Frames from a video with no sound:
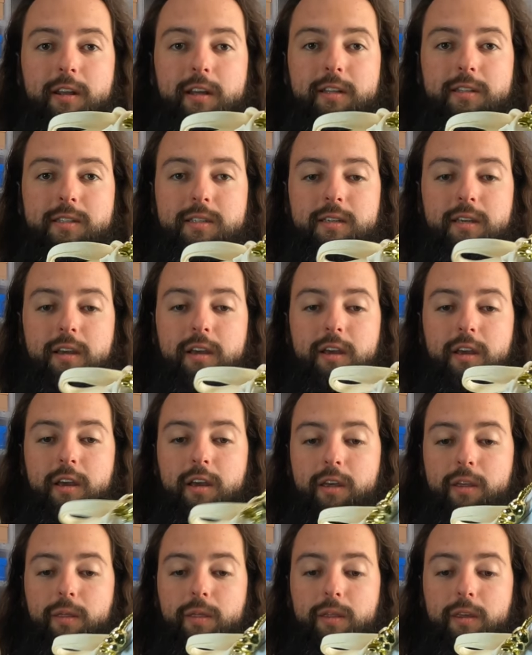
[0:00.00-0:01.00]
It's
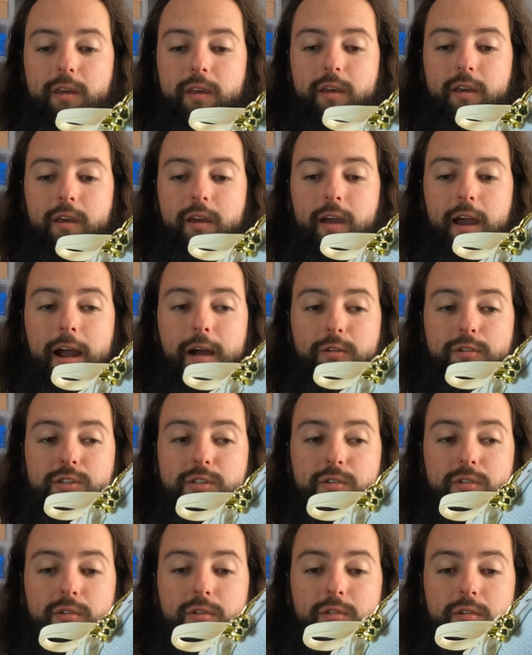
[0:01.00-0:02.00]
the
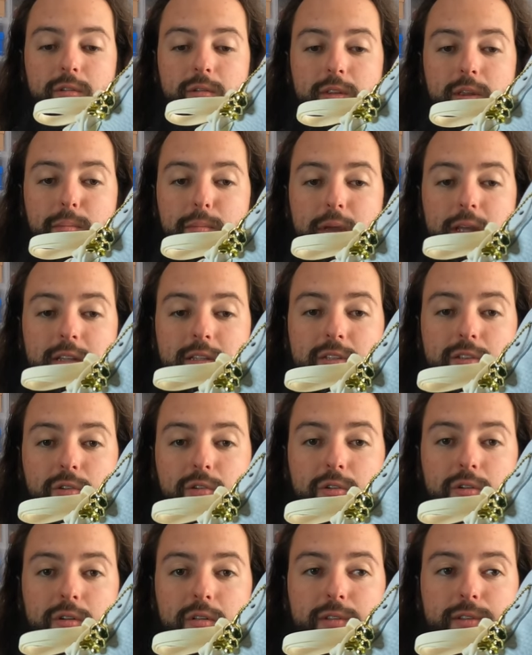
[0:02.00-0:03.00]
outsole, the
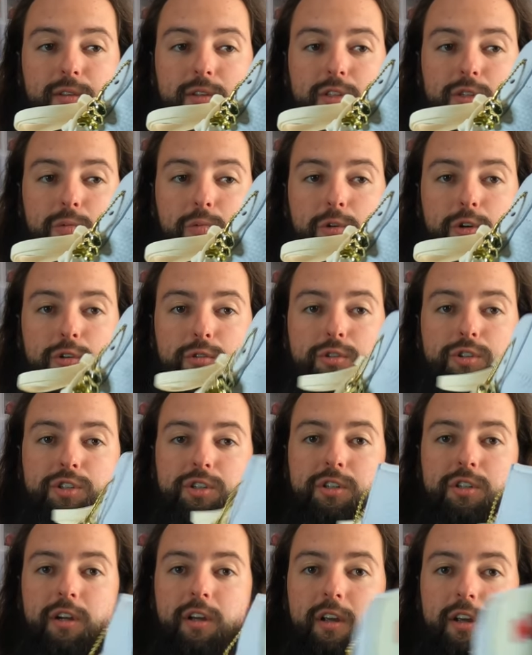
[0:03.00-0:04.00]
midsole, the
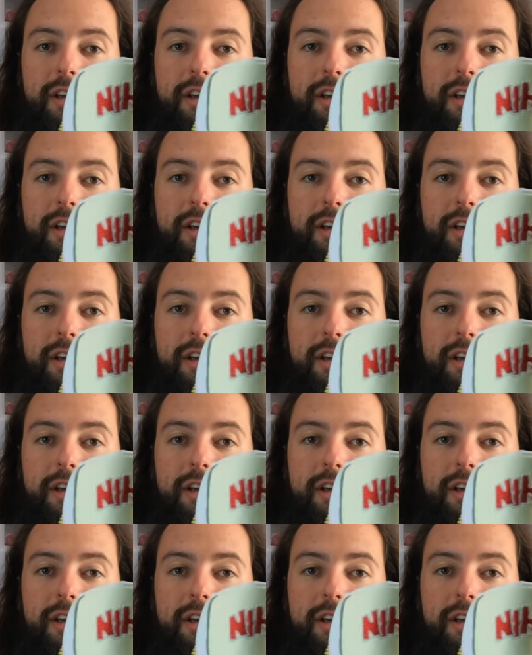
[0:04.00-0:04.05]
swoosh,